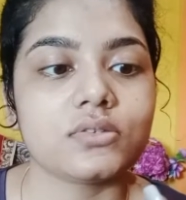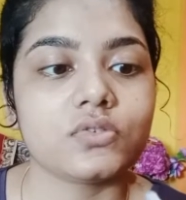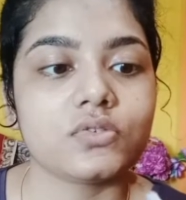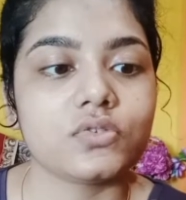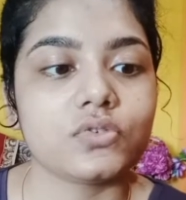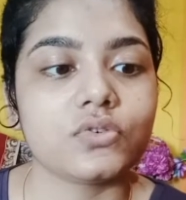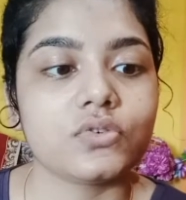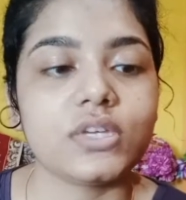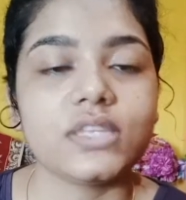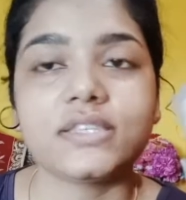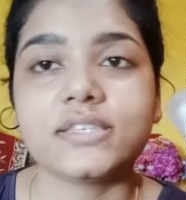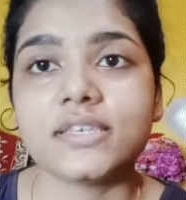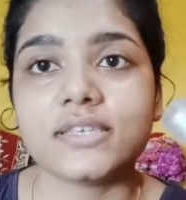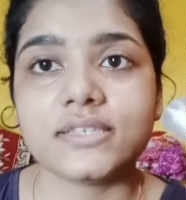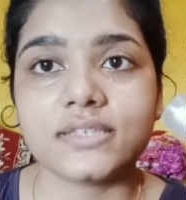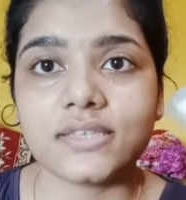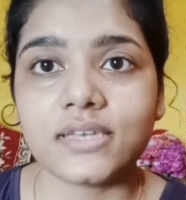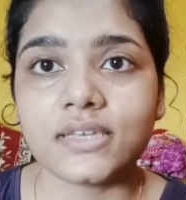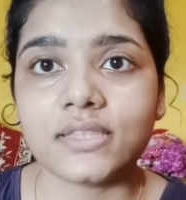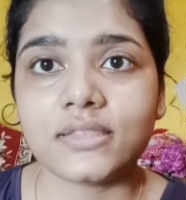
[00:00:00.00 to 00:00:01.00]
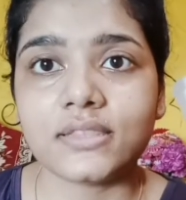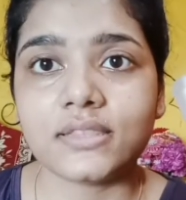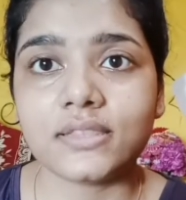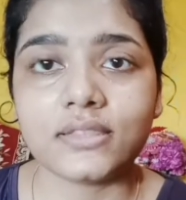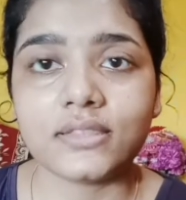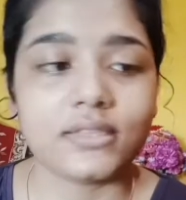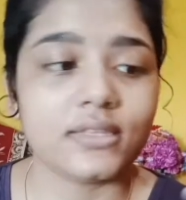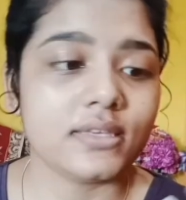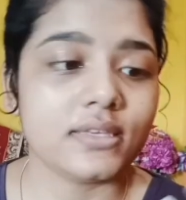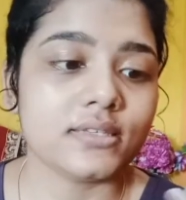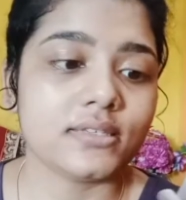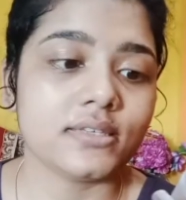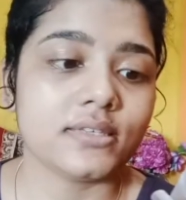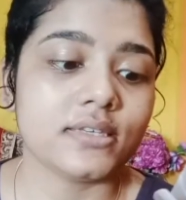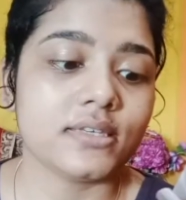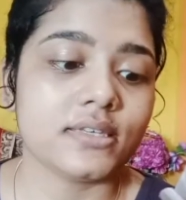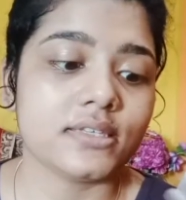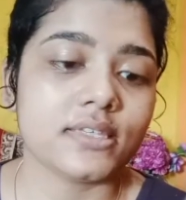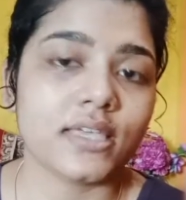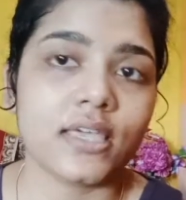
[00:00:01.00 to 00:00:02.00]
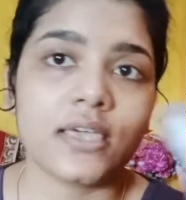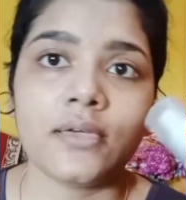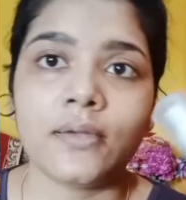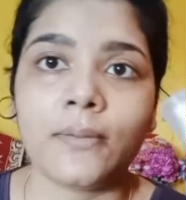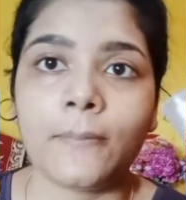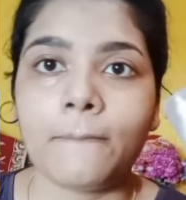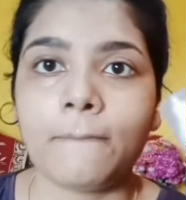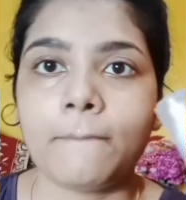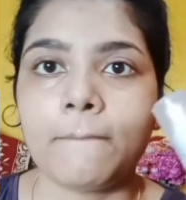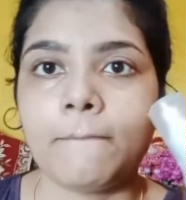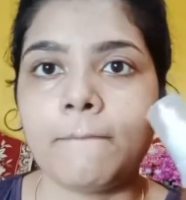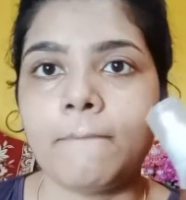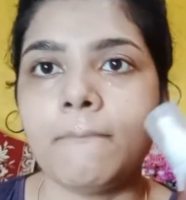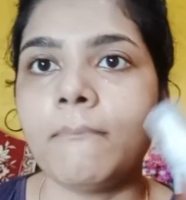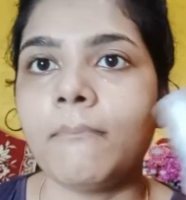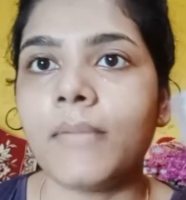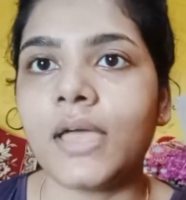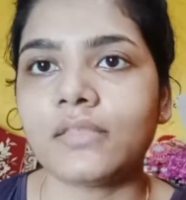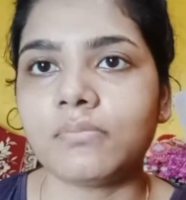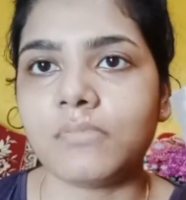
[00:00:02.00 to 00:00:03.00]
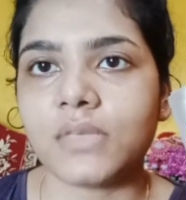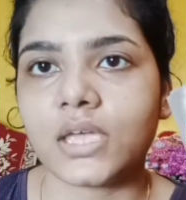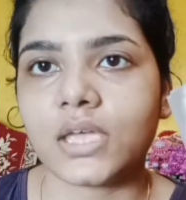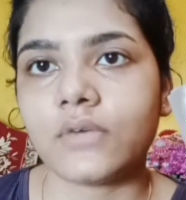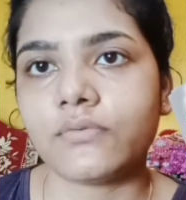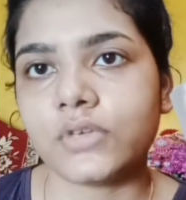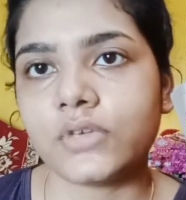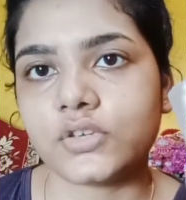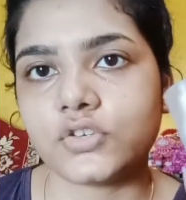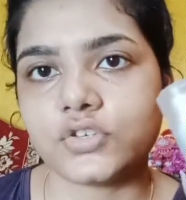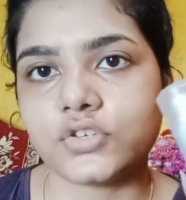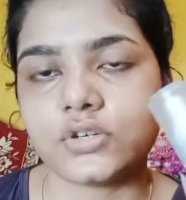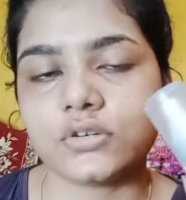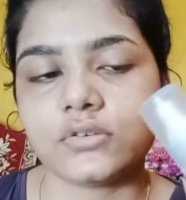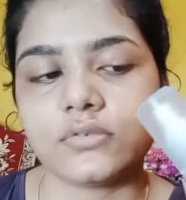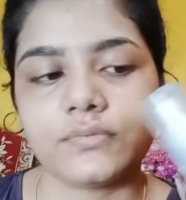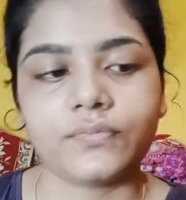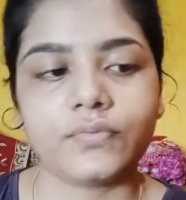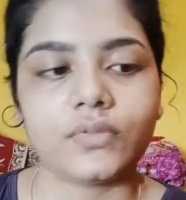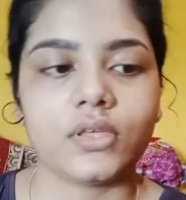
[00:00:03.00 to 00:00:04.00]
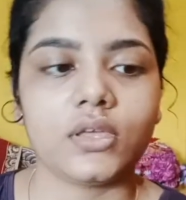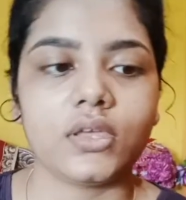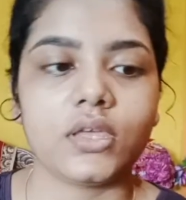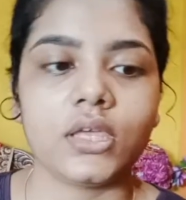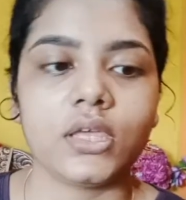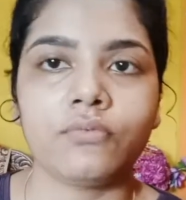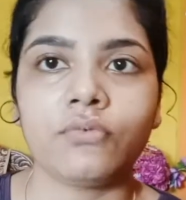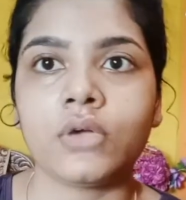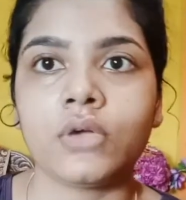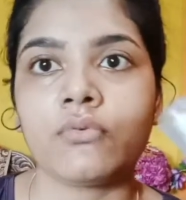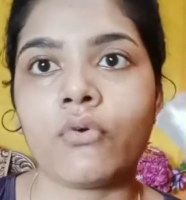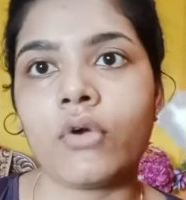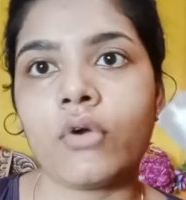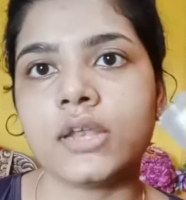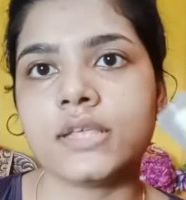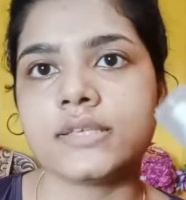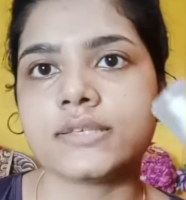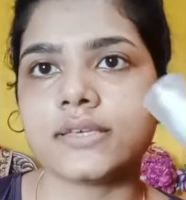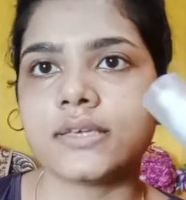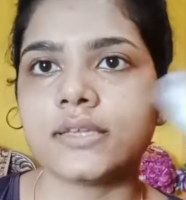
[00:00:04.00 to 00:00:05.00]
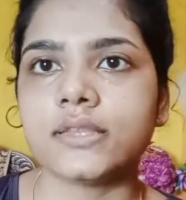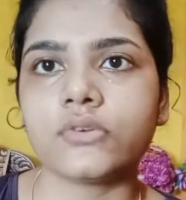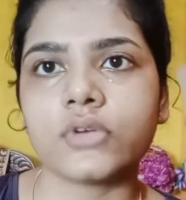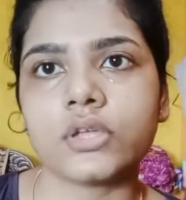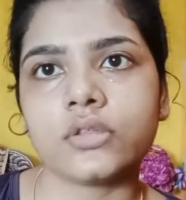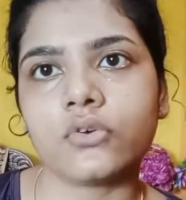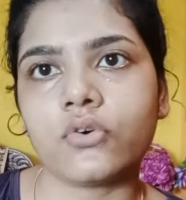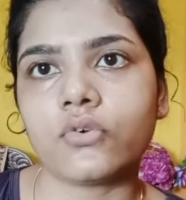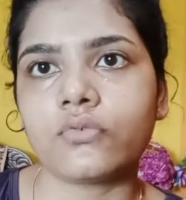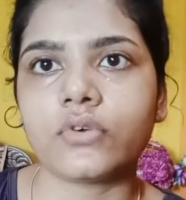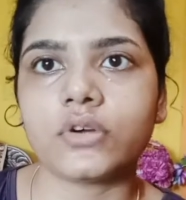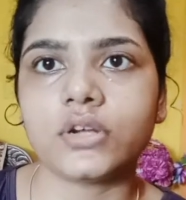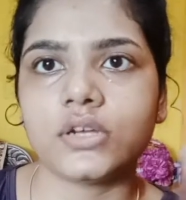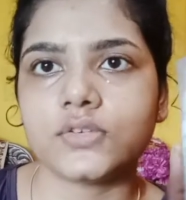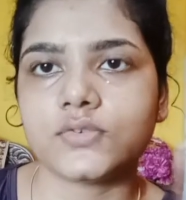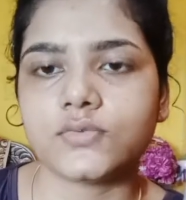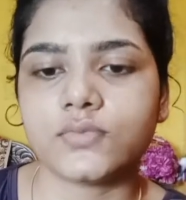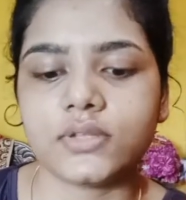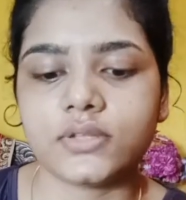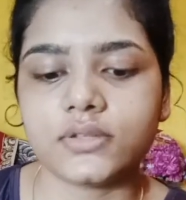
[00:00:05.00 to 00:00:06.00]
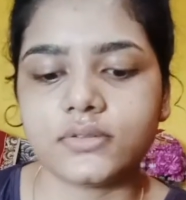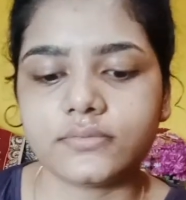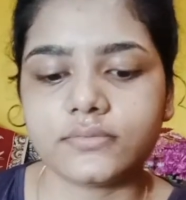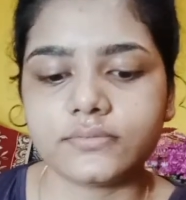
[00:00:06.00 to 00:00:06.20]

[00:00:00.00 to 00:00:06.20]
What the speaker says: So it says that this is a matte makeup fixer. If you have oily skin, you can go for this one.